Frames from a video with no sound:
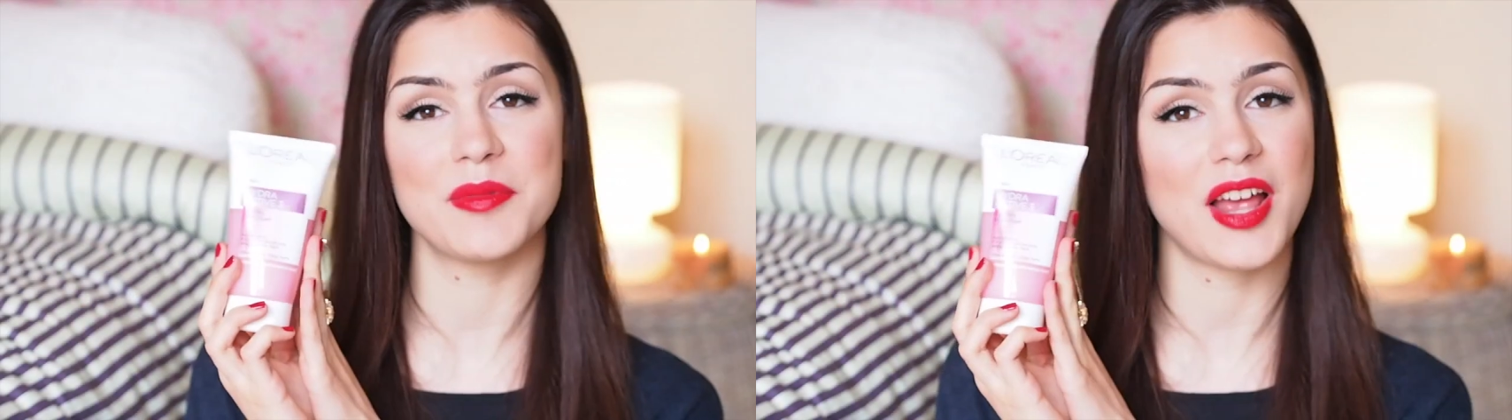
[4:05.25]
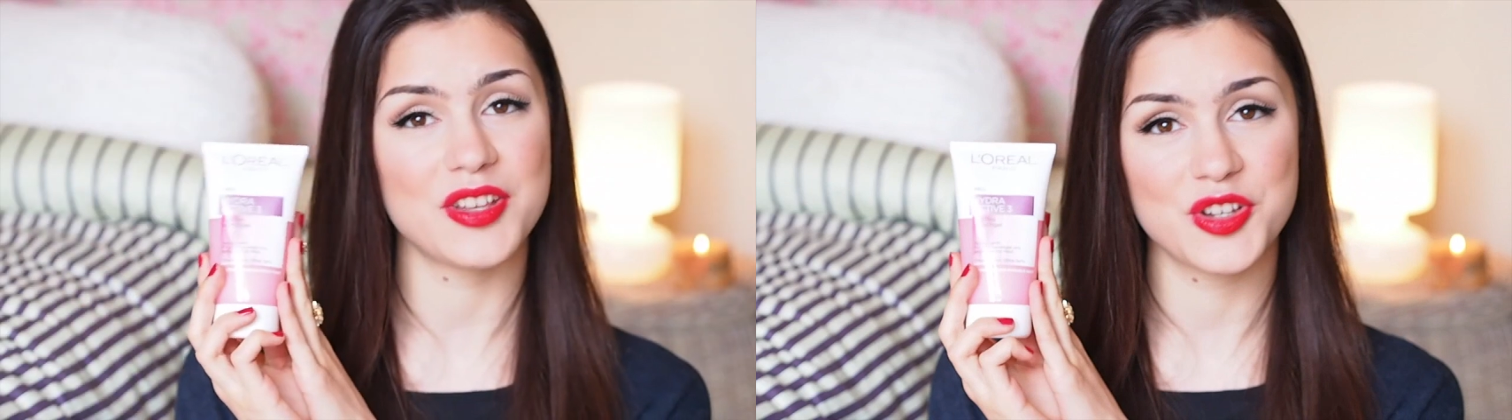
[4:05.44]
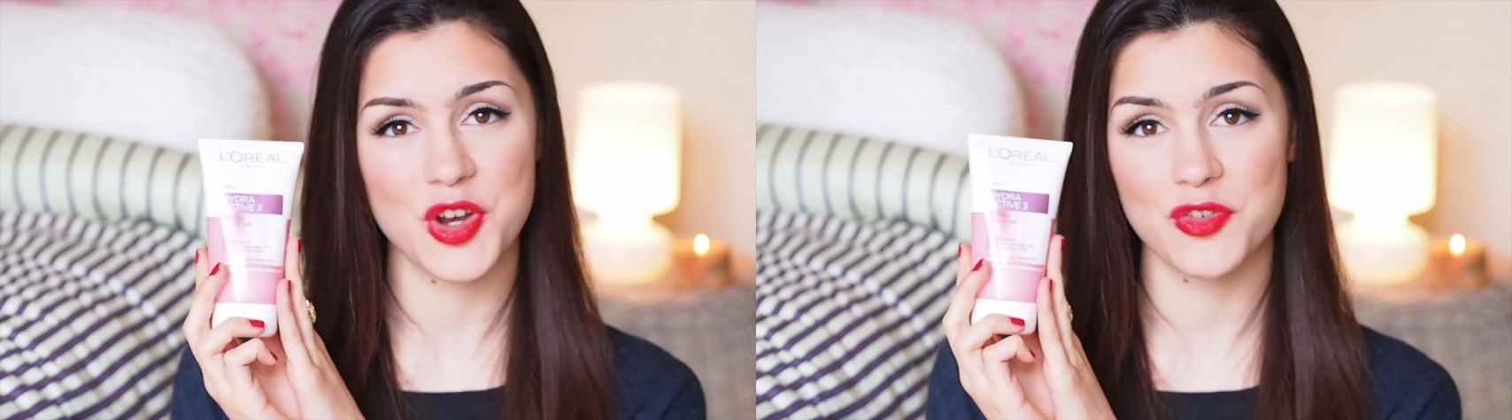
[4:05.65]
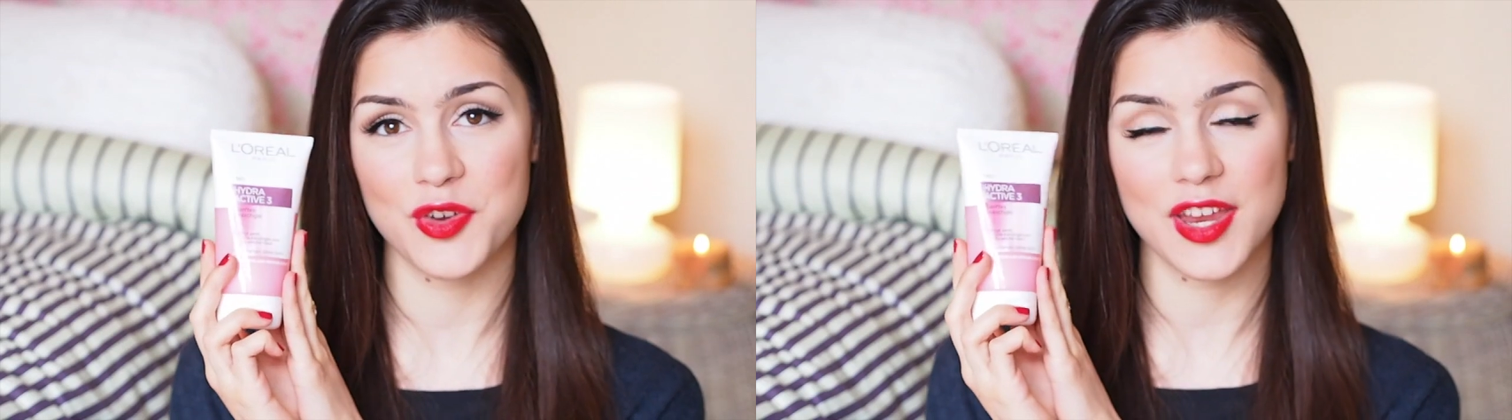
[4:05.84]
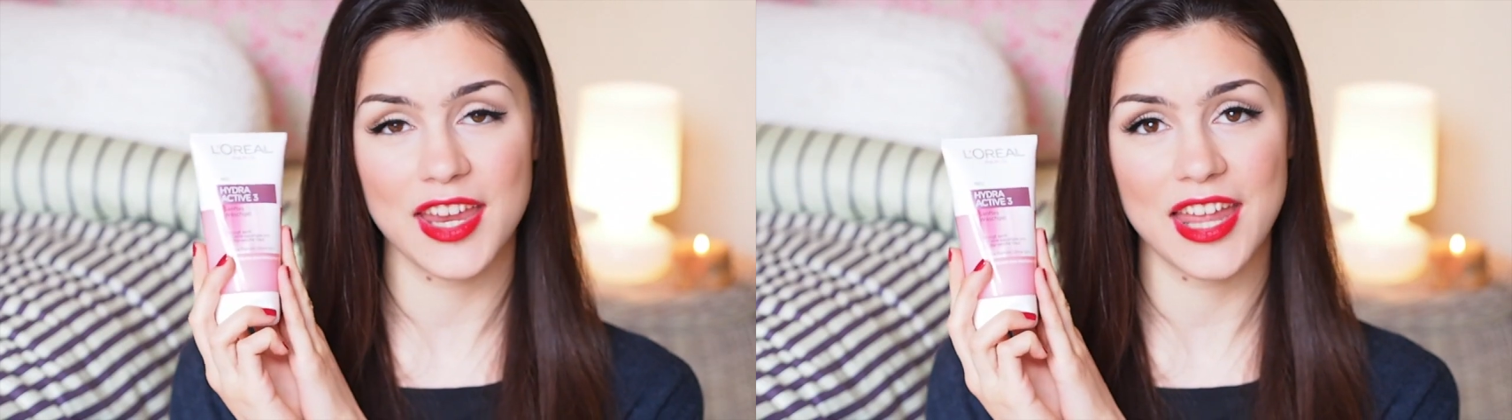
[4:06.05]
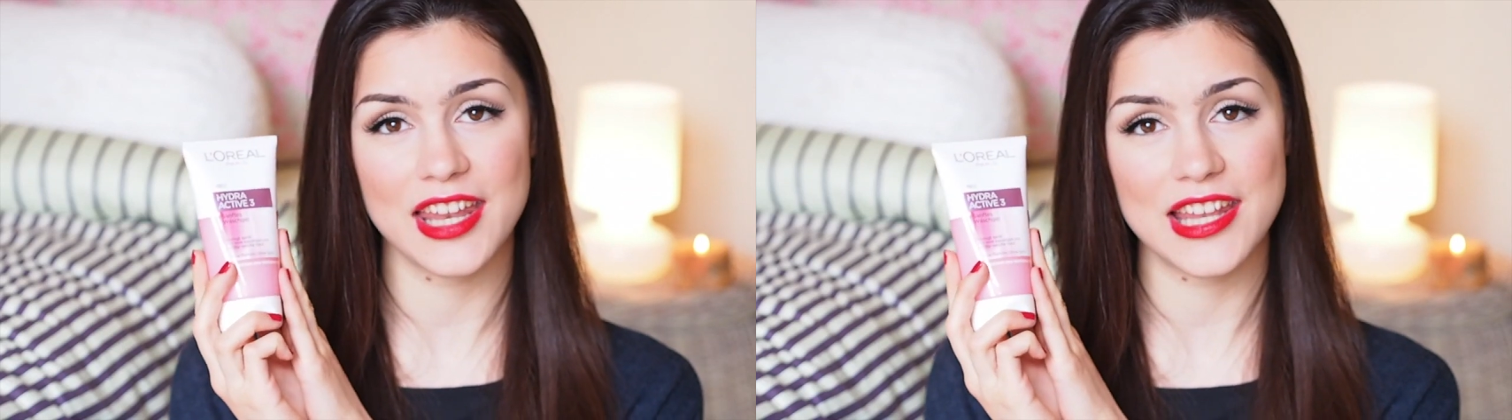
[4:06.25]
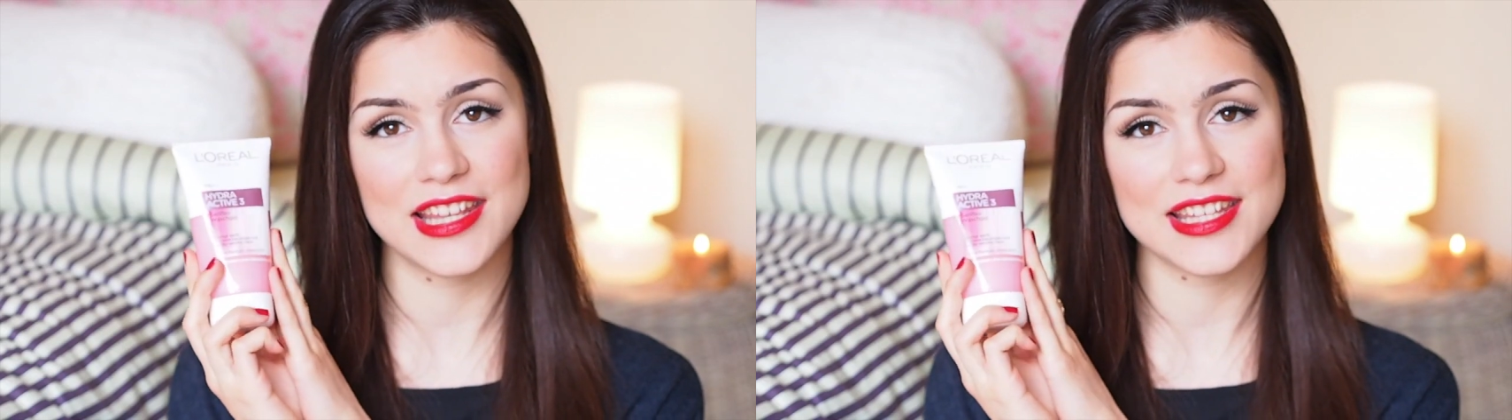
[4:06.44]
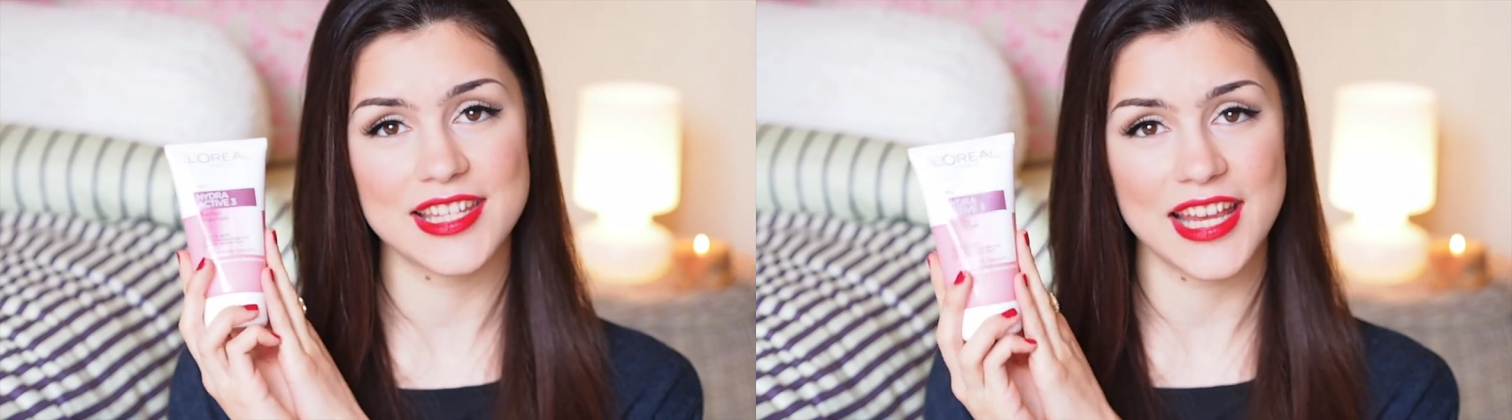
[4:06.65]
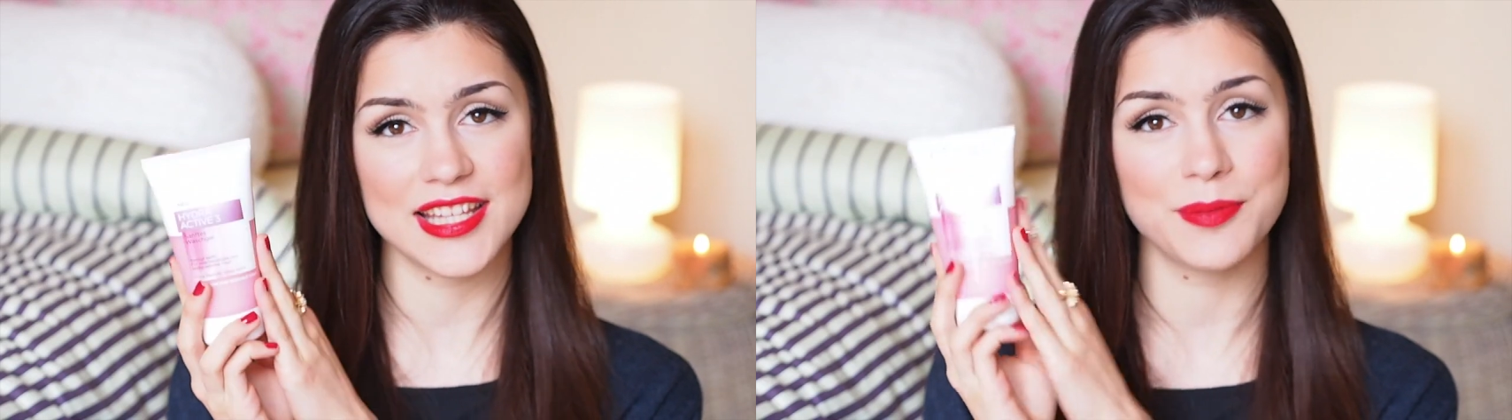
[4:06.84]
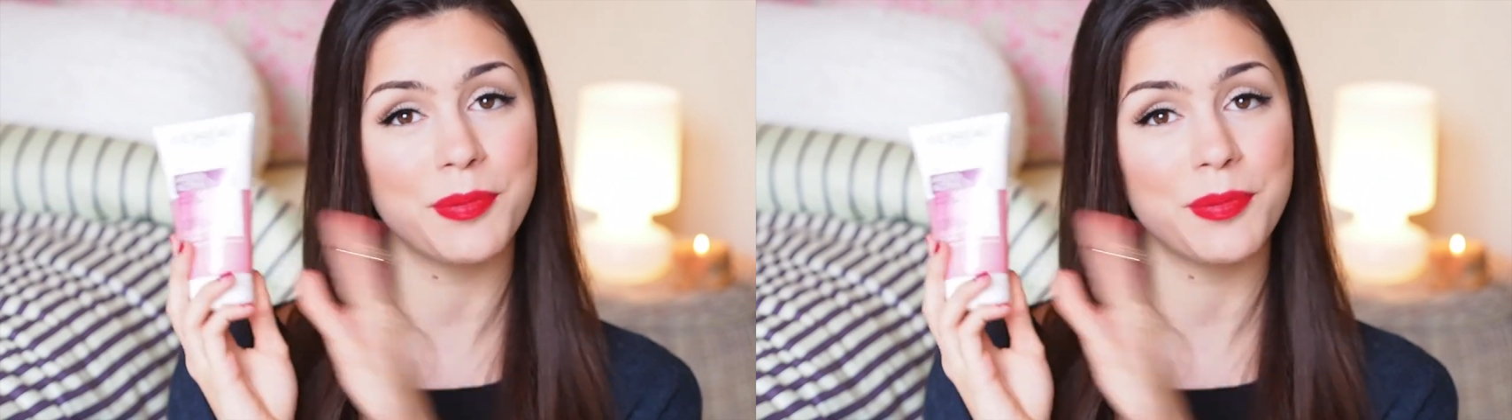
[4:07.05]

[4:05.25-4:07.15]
not sure if you can get it in the States.